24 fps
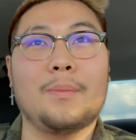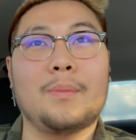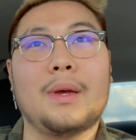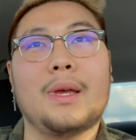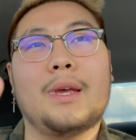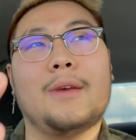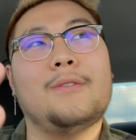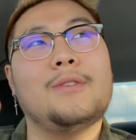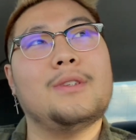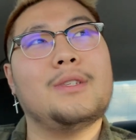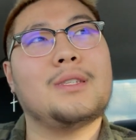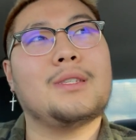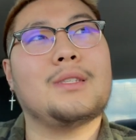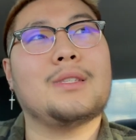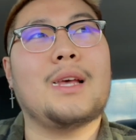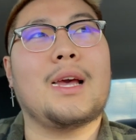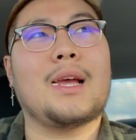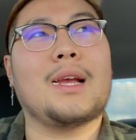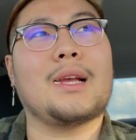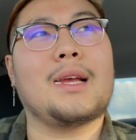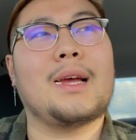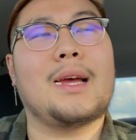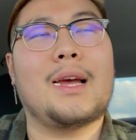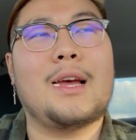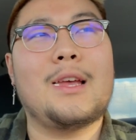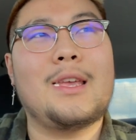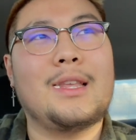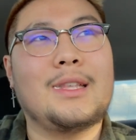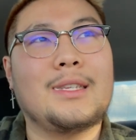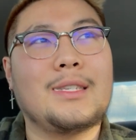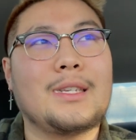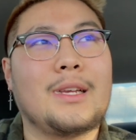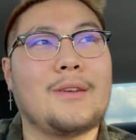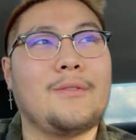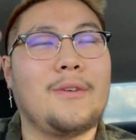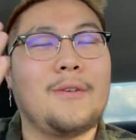But if he's just like he
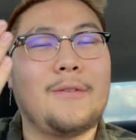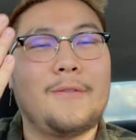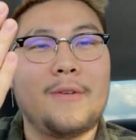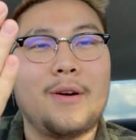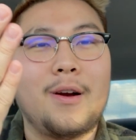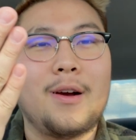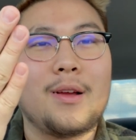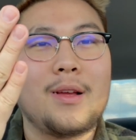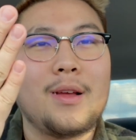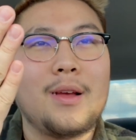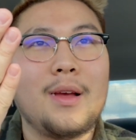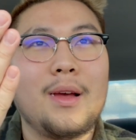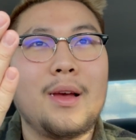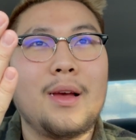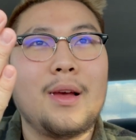doesn't give a fuck,